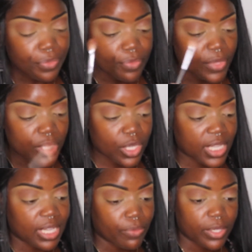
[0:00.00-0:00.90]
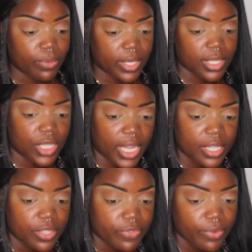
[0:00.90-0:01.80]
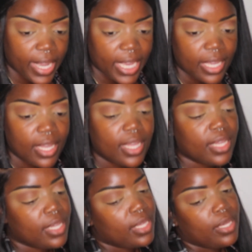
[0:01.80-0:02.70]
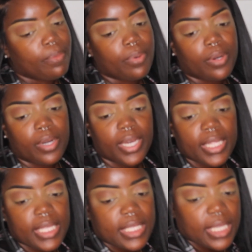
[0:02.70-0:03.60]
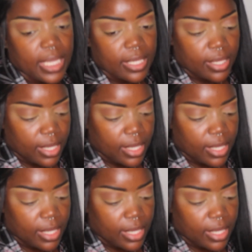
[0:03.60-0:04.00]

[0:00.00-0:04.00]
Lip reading: because I really wanted the Chinese food, right? Boy, listen,